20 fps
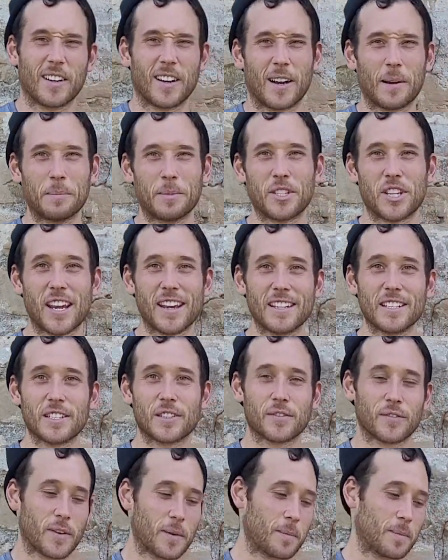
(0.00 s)
I'm
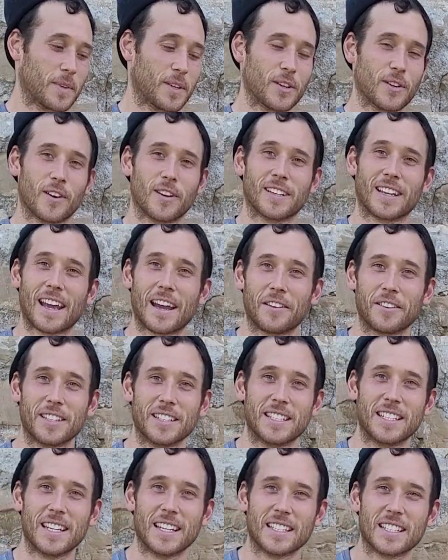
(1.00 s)
Chase from Huron County
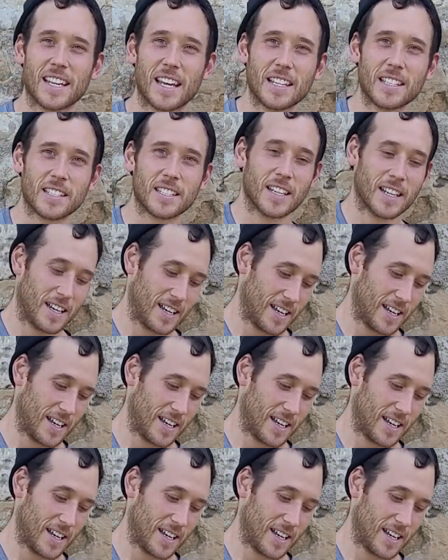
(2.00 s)
DSS.